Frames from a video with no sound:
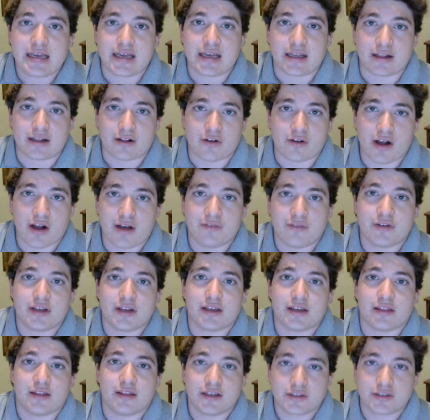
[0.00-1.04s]
in Gravity
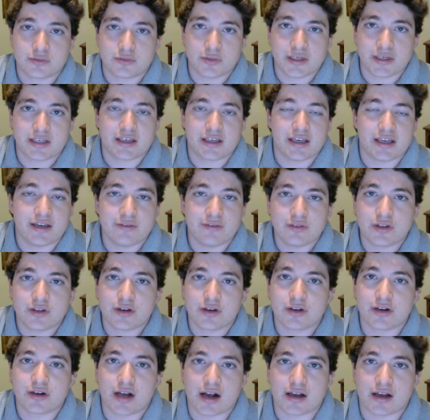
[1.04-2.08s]
this week, even though
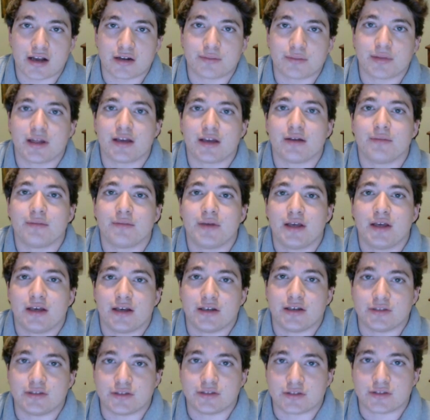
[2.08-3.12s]
you're not going to play him,
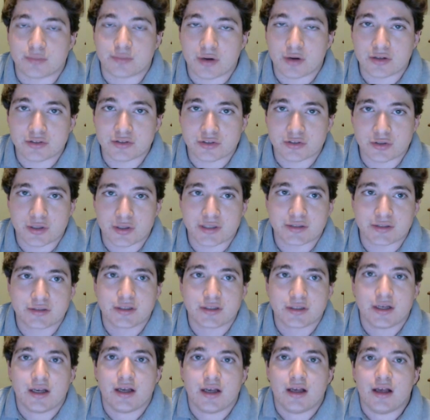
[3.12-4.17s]
is a smart choice.
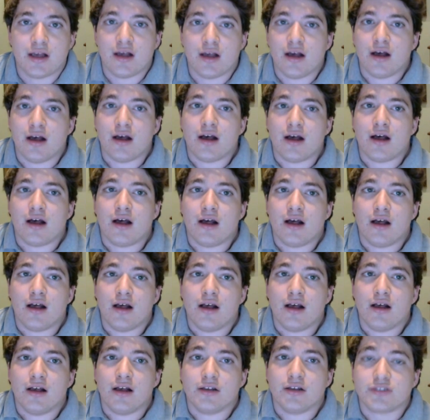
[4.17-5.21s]

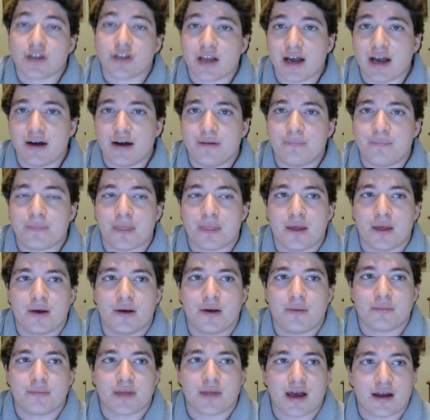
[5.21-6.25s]
So yeah,
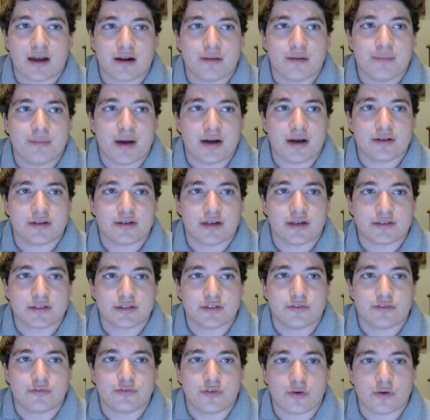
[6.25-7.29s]
that about does
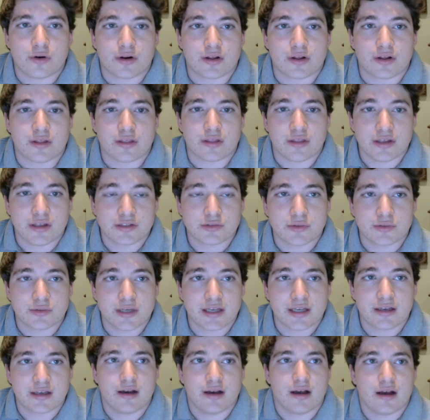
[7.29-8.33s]
it for this
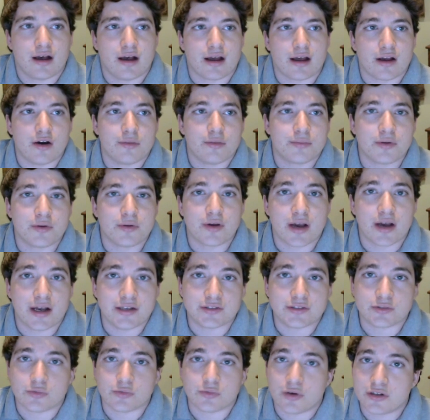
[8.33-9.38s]
week. I hope you
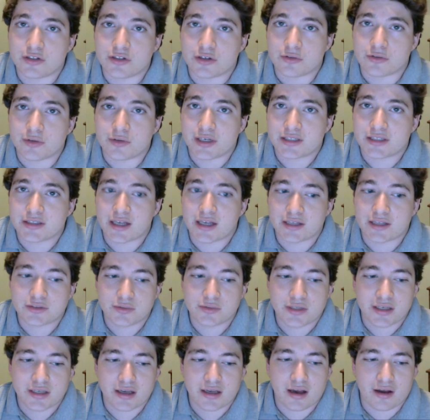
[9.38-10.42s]
guys won your weeks last
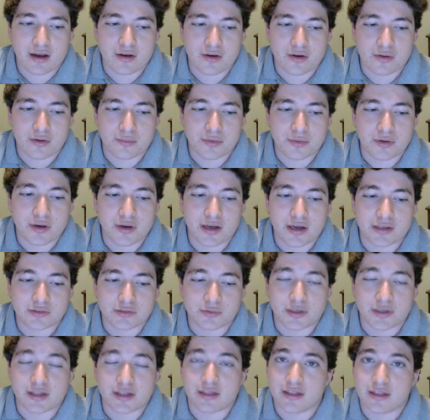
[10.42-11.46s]
week. I hope you guys
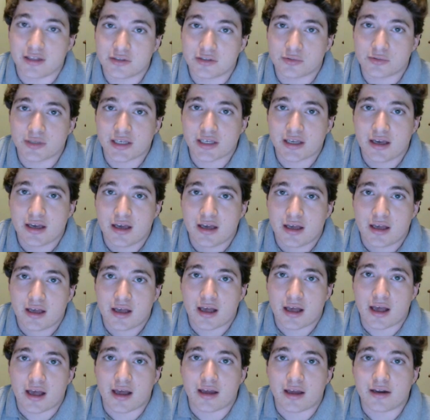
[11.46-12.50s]
win this week,
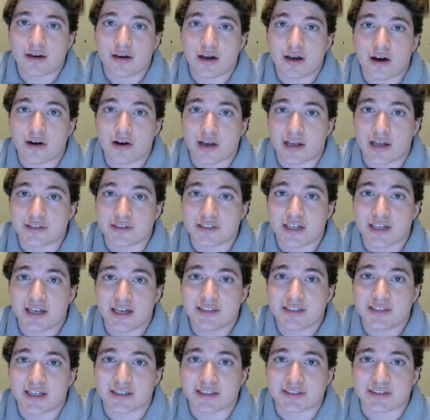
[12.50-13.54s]
and I'll catch you
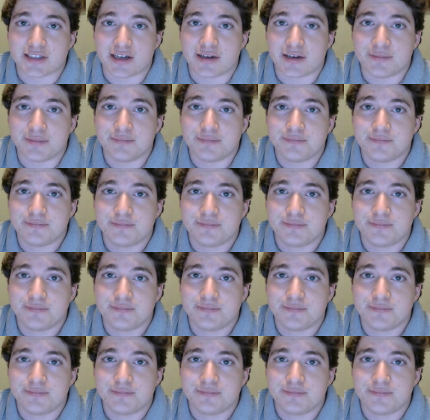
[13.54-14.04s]
guys next time.